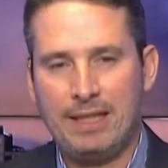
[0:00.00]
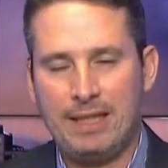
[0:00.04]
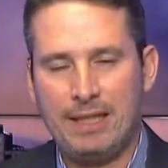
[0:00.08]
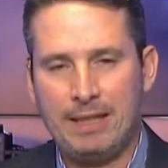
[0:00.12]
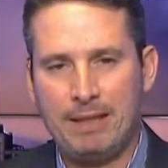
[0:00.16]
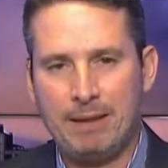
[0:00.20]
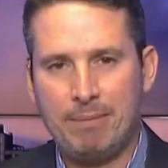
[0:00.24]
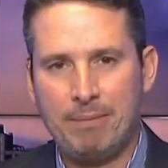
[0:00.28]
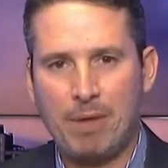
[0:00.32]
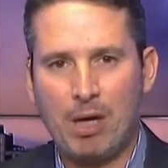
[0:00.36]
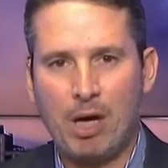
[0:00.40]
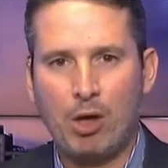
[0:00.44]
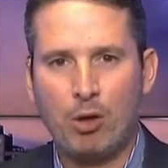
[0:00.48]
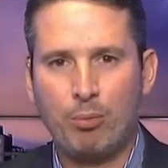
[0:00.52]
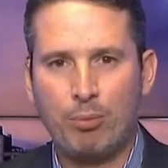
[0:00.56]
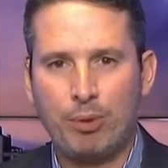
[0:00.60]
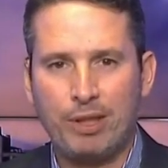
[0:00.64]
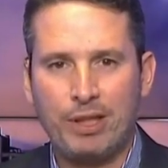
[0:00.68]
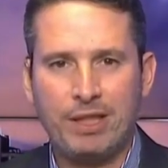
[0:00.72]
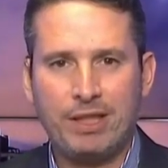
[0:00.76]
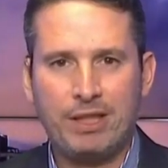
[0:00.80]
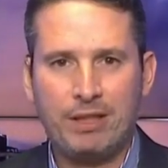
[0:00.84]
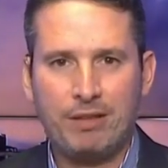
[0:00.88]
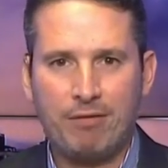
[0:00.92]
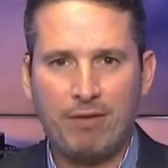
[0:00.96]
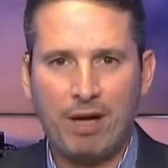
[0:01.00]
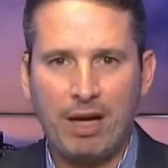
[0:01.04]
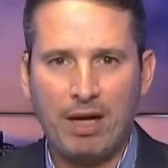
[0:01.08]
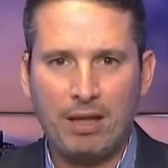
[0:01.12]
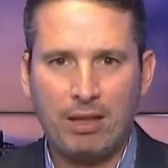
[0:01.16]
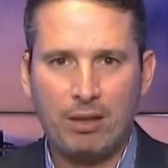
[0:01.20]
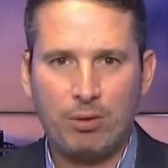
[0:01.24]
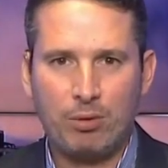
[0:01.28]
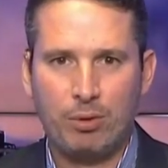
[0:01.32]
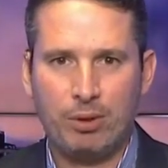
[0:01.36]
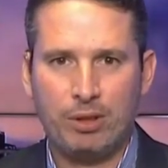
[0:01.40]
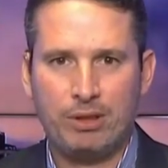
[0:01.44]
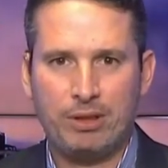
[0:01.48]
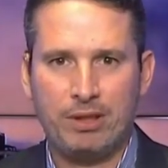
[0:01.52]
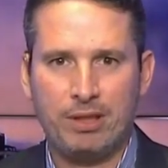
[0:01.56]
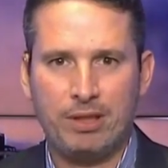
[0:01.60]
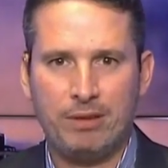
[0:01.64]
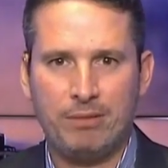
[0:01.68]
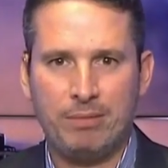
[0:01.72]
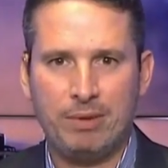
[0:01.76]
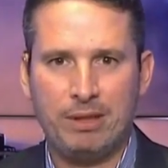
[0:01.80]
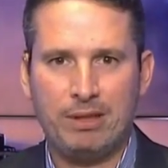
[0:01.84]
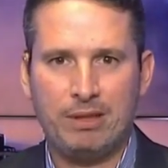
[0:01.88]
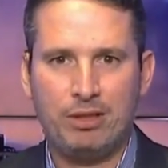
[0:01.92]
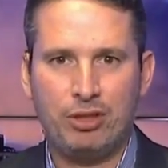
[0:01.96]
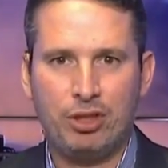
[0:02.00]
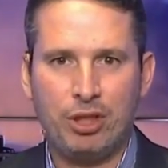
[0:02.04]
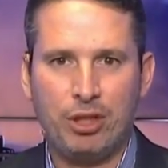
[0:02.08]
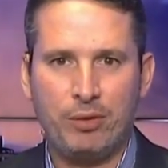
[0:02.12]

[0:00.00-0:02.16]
Um, our predictive algorithm is